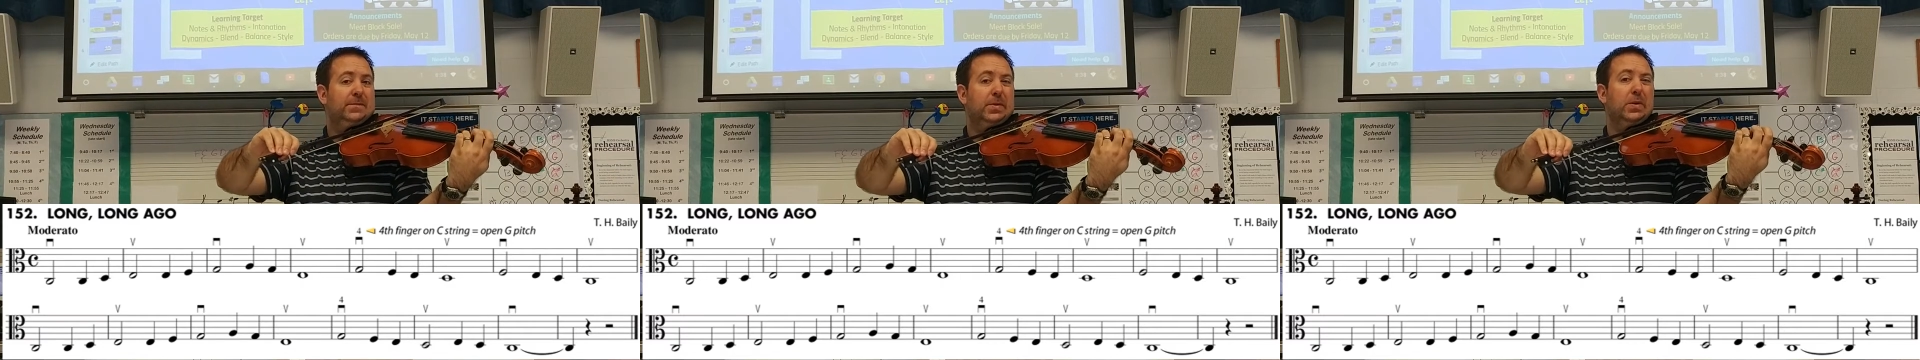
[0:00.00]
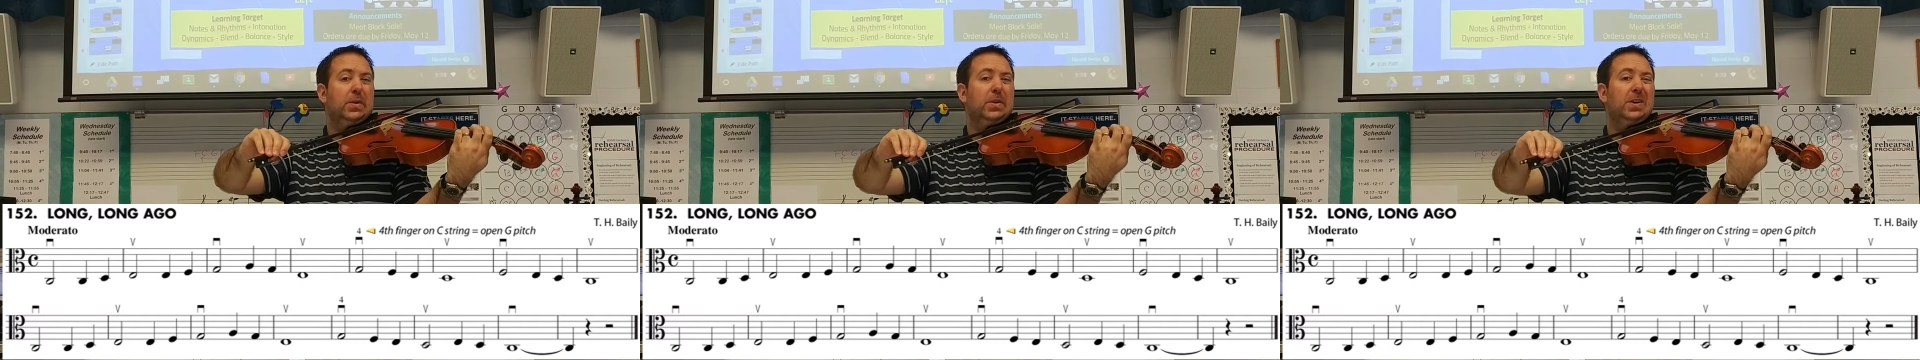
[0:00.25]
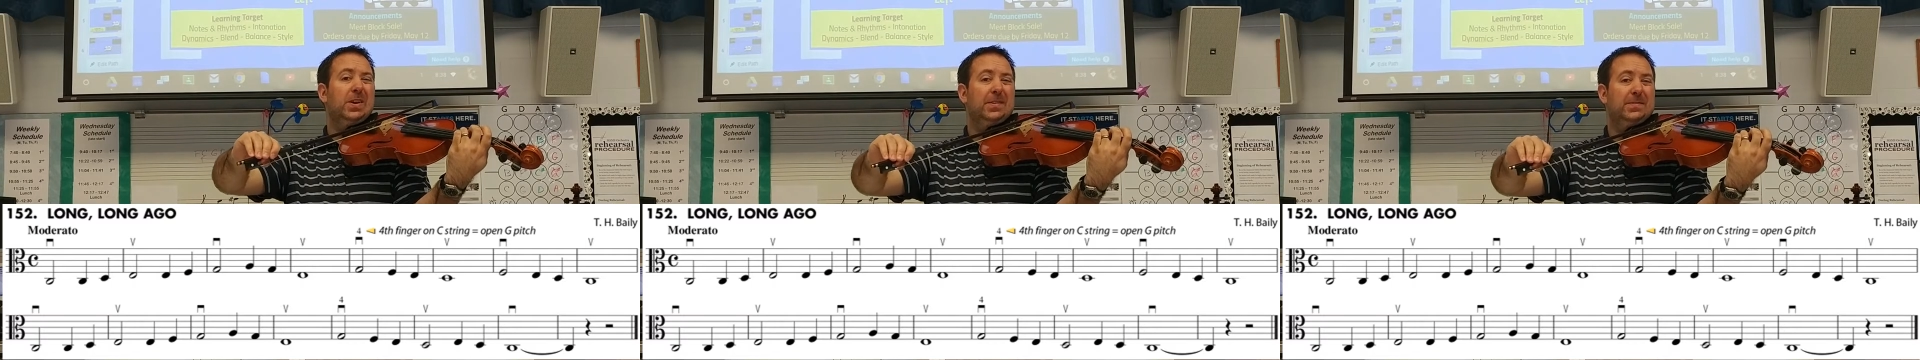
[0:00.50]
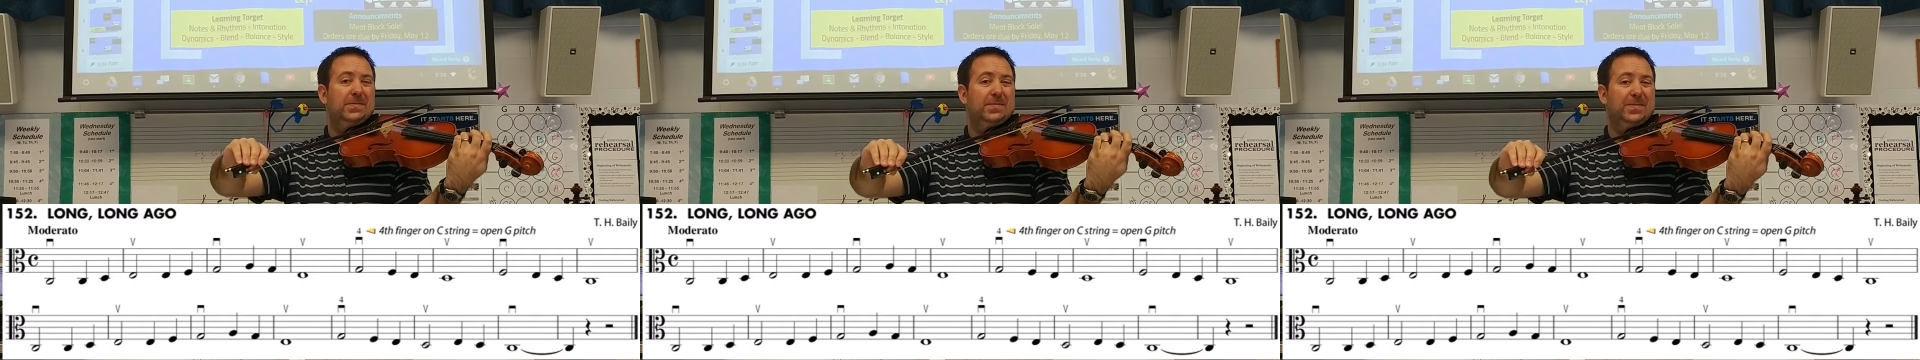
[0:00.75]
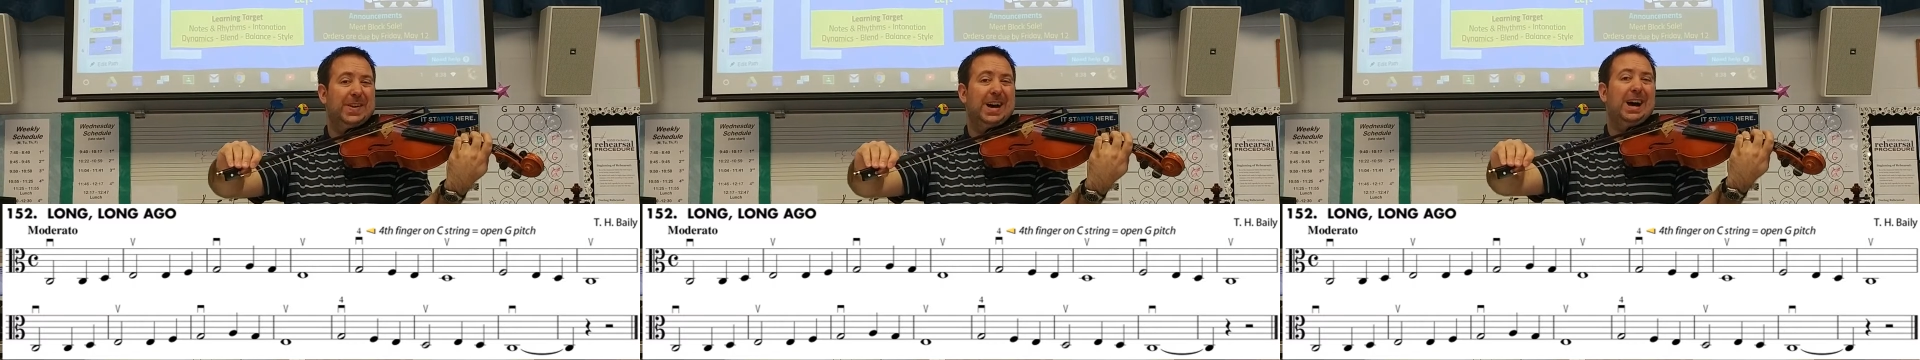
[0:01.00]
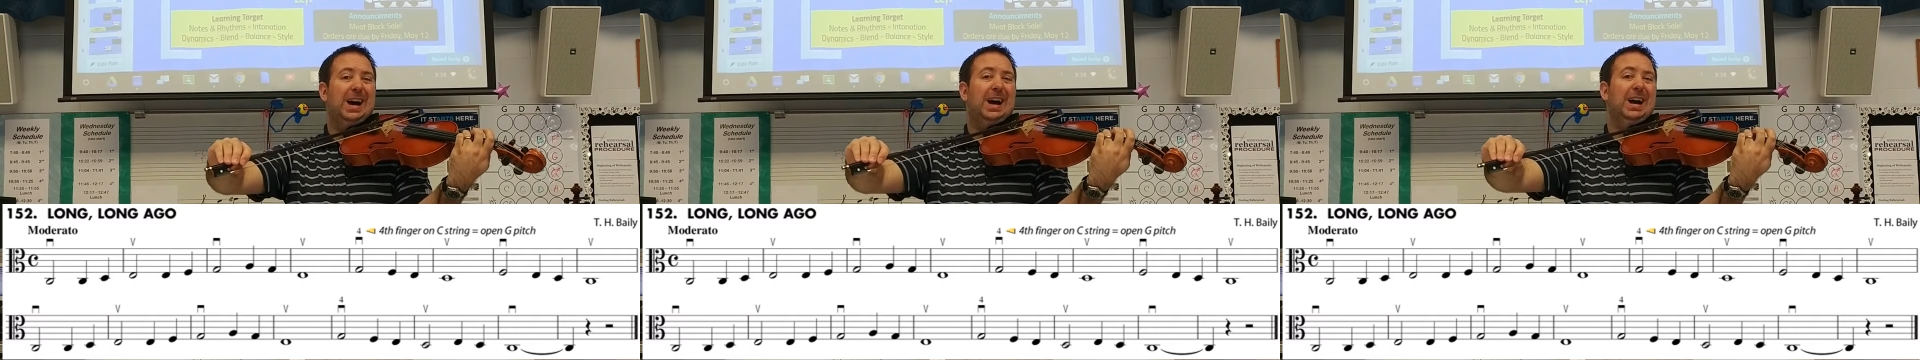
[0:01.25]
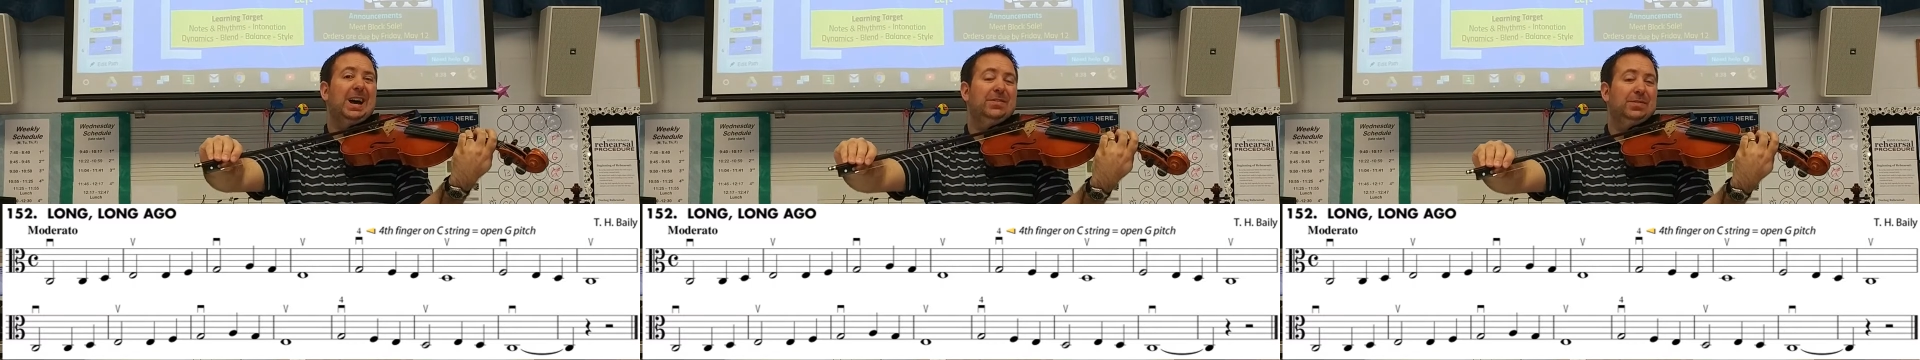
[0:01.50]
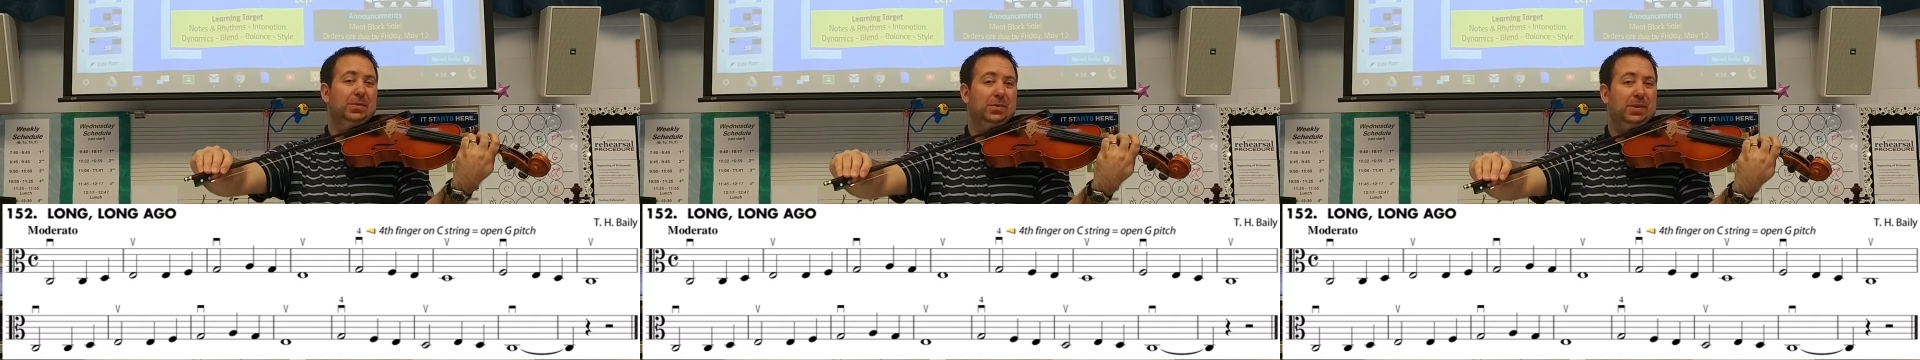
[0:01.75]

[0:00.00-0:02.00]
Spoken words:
4, 5.